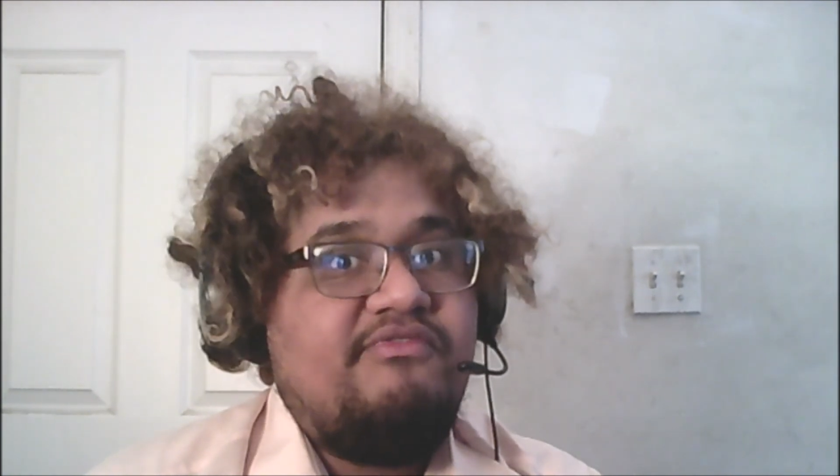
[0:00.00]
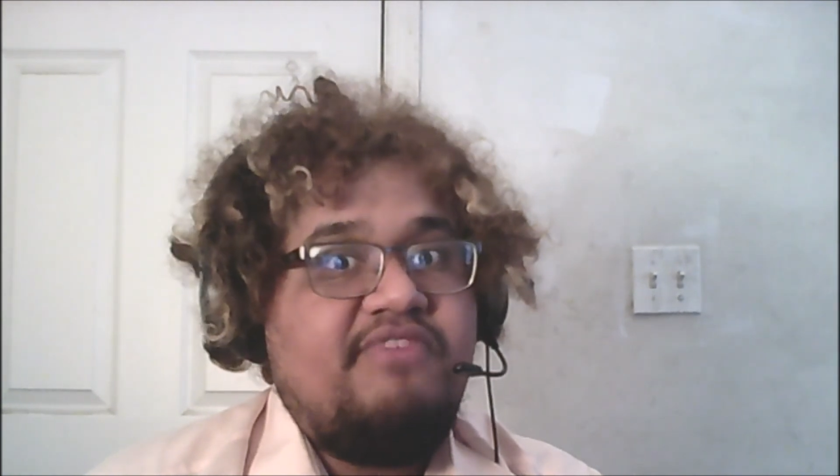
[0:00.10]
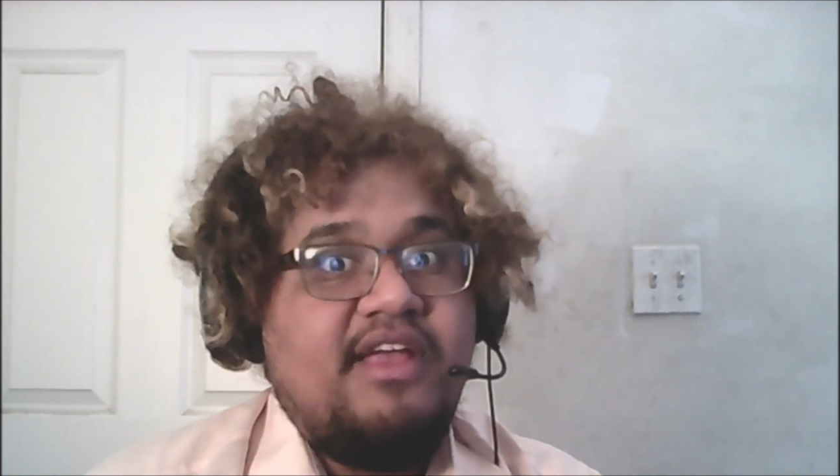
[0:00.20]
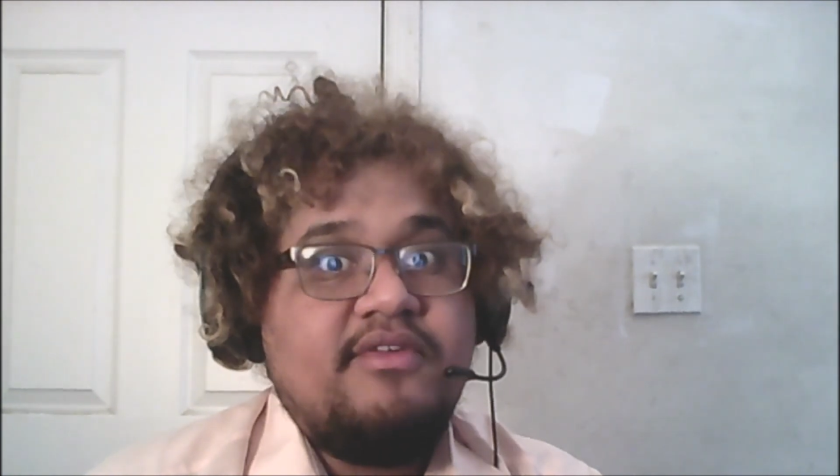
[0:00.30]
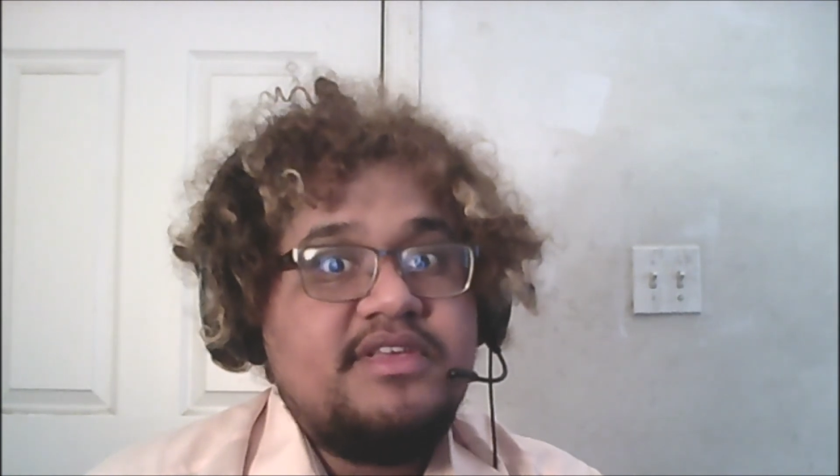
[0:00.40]

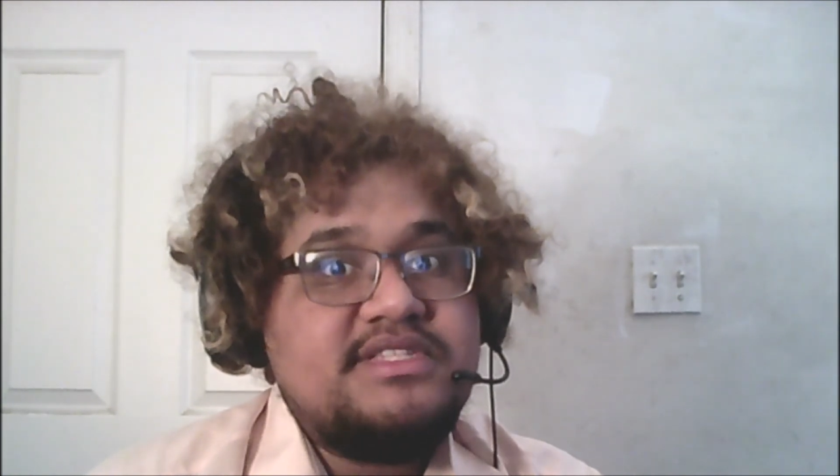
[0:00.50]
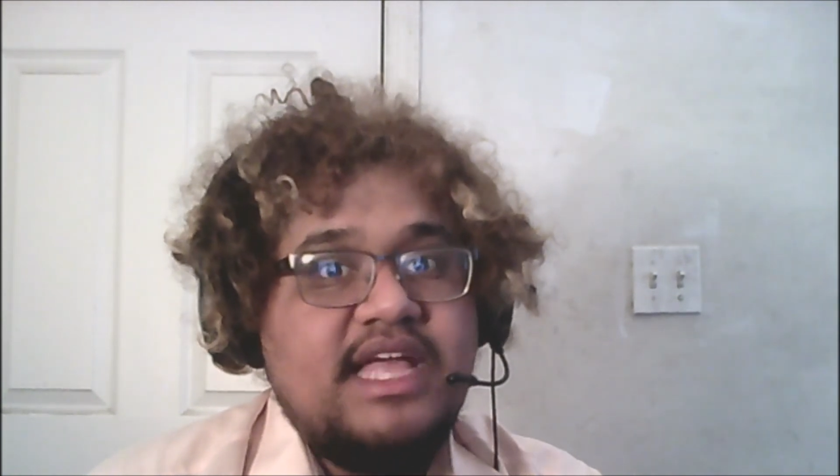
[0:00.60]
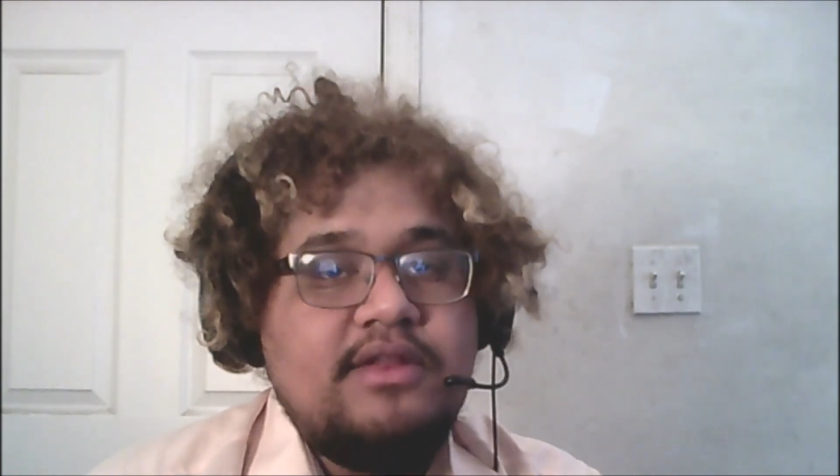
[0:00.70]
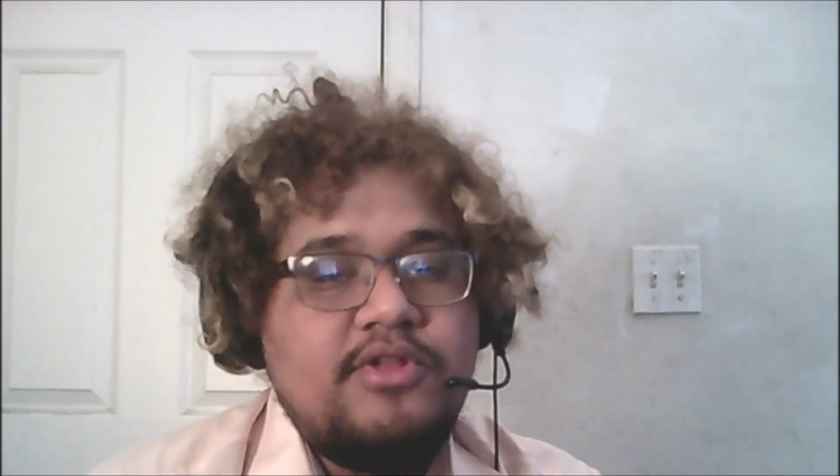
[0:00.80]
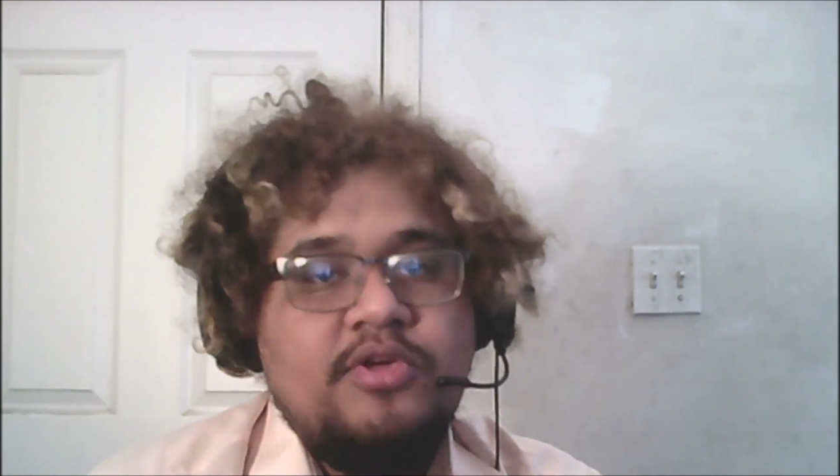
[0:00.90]
fairly
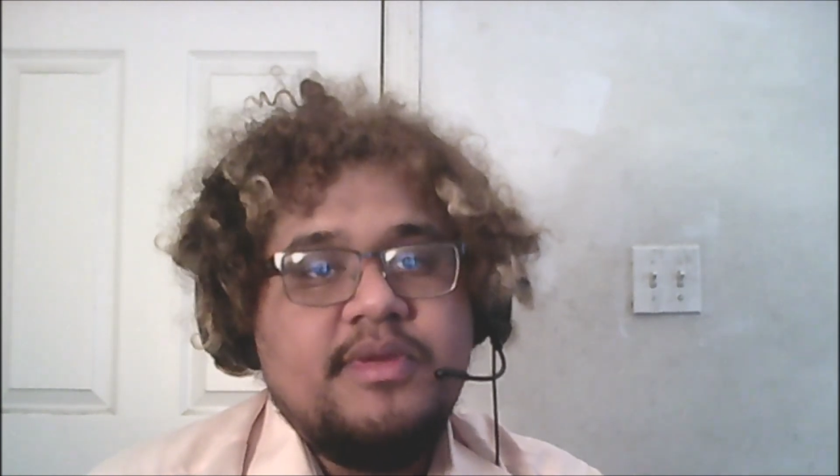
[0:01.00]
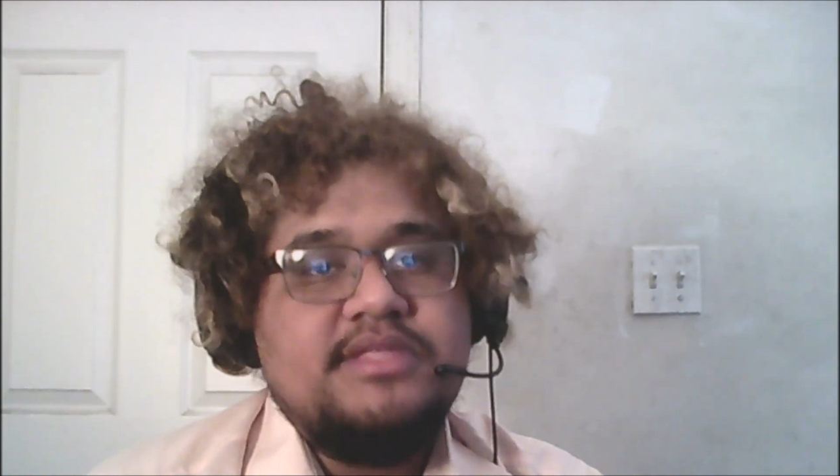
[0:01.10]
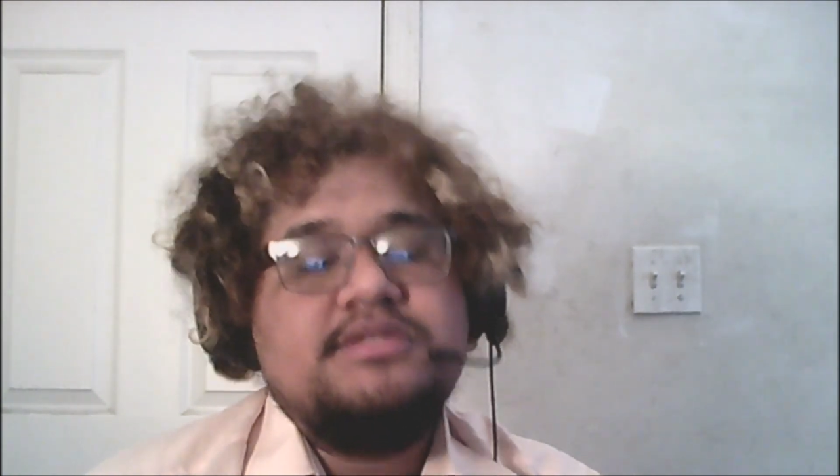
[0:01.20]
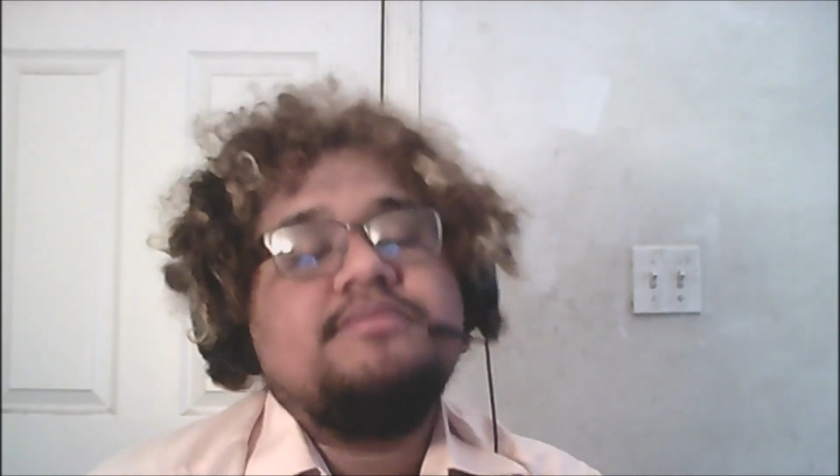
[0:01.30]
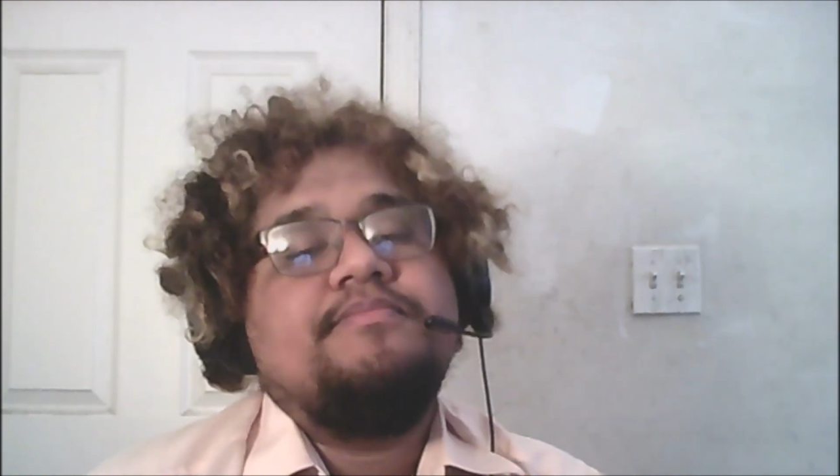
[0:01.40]
standard humans.